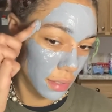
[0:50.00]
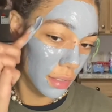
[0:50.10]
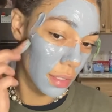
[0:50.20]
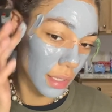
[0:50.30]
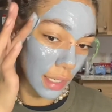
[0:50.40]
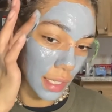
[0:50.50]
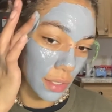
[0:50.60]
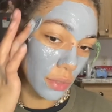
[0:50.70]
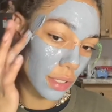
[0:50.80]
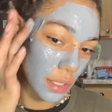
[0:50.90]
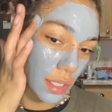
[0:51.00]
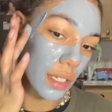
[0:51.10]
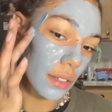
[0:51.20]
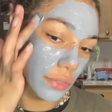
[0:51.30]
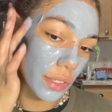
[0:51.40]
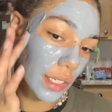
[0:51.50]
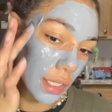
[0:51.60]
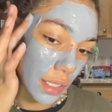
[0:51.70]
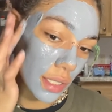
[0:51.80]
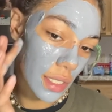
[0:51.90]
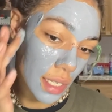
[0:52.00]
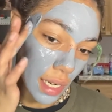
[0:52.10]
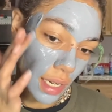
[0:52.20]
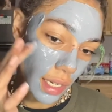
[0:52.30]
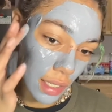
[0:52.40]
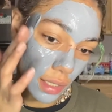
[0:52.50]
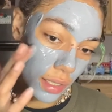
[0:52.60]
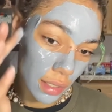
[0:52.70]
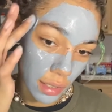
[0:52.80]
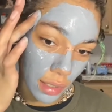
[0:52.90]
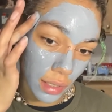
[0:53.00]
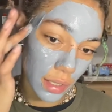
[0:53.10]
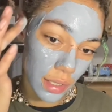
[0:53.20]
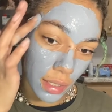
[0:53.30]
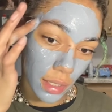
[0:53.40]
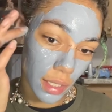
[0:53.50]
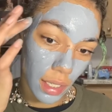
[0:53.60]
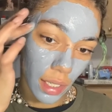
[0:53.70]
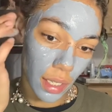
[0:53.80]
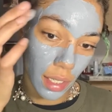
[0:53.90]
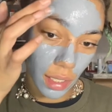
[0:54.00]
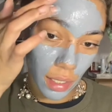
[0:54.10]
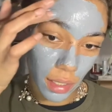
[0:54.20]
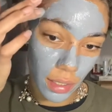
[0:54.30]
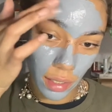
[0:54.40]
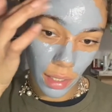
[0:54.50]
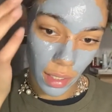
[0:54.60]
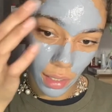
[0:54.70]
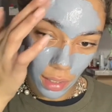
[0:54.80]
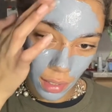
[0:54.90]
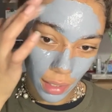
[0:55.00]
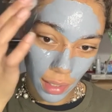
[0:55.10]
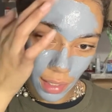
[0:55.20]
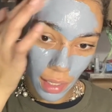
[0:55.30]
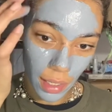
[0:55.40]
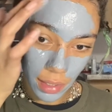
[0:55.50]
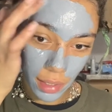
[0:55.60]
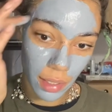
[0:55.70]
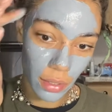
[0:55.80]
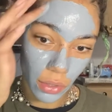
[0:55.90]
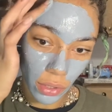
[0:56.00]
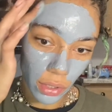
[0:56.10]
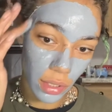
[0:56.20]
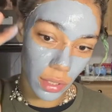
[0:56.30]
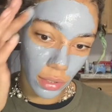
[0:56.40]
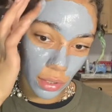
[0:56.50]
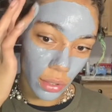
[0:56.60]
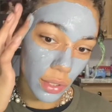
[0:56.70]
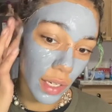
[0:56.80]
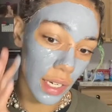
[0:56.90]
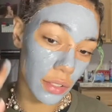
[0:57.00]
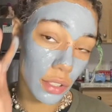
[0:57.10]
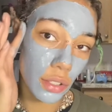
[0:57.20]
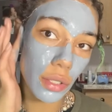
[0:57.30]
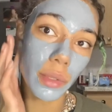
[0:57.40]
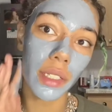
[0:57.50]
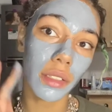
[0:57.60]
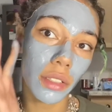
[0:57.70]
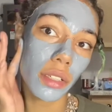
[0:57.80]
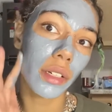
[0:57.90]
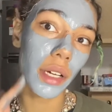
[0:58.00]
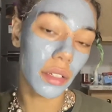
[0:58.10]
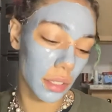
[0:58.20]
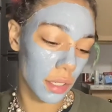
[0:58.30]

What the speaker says: Like, I do this every day, and I still don't know how to do it correctly.